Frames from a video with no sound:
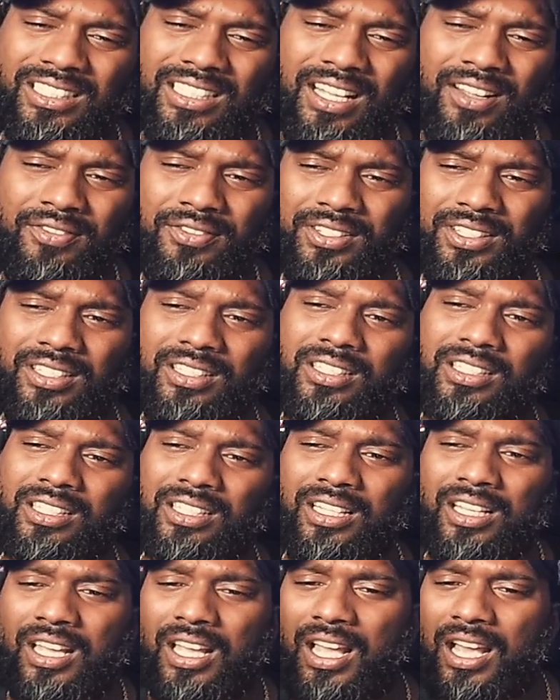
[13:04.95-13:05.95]

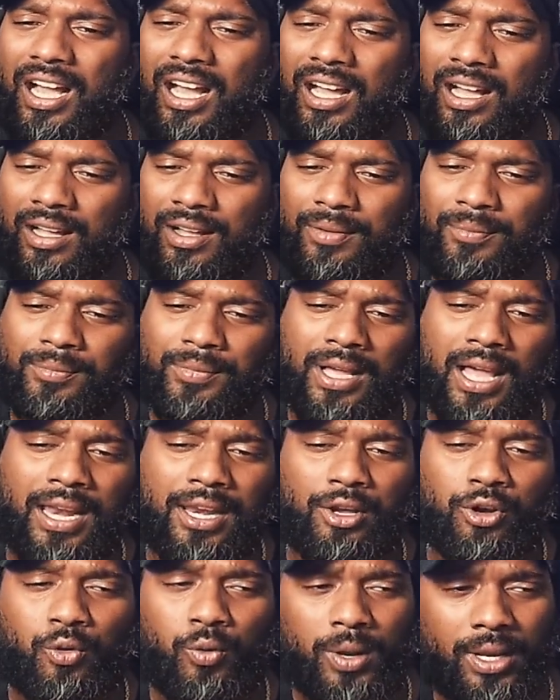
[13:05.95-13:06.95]
definitely. Got
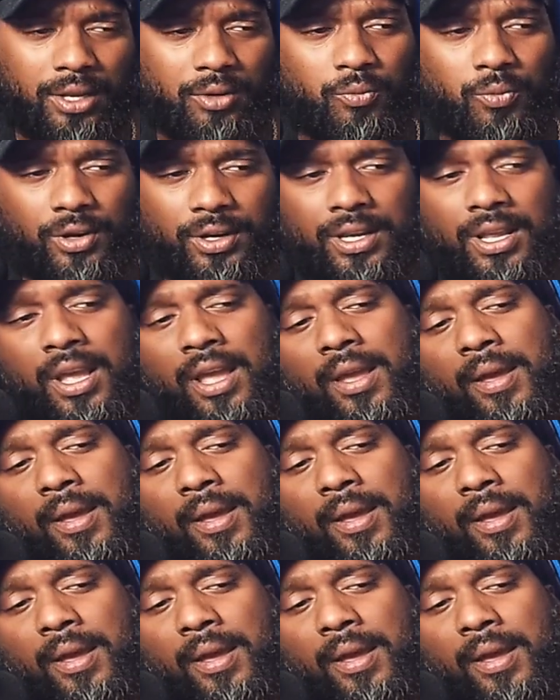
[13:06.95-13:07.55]
a quick one.